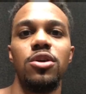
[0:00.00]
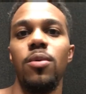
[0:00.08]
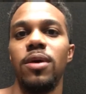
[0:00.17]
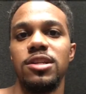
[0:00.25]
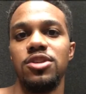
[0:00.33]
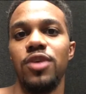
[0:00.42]
You
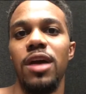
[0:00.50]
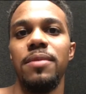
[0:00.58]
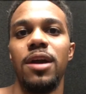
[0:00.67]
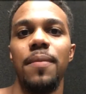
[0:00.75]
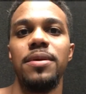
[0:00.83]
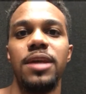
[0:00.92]
don't want it to try and
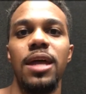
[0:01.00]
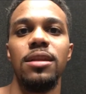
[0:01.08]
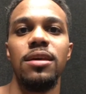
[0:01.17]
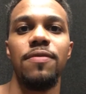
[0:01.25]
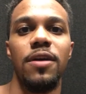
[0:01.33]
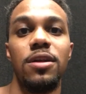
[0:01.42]
become a
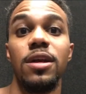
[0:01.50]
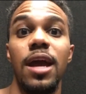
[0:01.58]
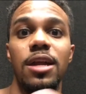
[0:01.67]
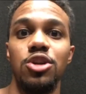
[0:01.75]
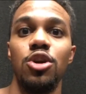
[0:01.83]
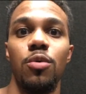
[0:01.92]
deadlift, and
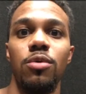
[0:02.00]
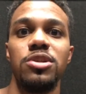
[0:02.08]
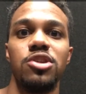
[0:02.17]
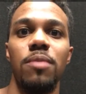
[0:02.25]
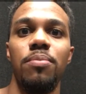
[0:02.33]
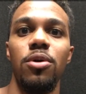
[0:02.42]
again, you don't want
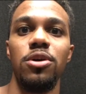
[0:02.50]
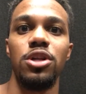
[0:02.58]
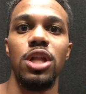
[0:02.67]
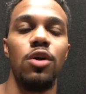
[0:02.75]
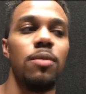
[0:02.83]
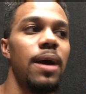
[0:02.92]
to start pulling
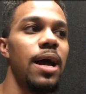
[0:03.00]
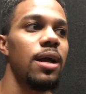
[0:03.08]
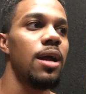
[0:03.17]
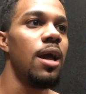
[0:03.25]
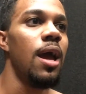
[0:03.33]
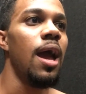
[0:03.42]
your lower
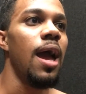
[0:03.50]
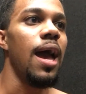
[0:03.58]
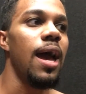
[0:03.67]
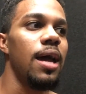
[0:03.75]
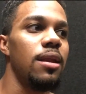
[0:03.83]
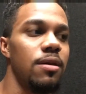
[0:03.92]
back.
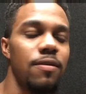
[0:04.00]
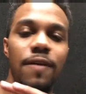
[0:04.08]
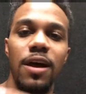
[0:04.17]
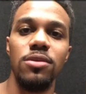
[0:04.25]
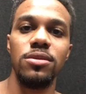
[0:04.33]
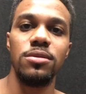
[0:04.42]
And
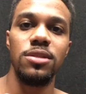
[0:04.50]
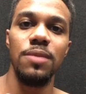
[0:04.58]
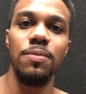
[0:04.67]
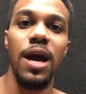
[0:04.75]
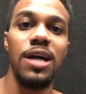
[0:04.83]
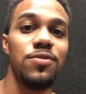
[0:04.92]
final
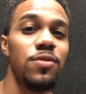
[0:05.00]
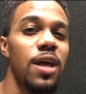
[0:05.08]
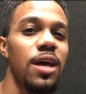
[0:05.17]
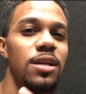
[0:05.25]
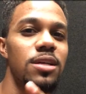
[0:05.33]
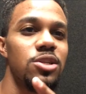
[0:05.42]
tip, guys, for
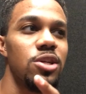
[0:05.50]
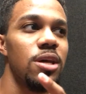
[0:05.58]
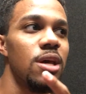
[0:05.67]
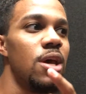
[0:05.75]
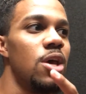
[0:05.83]
that is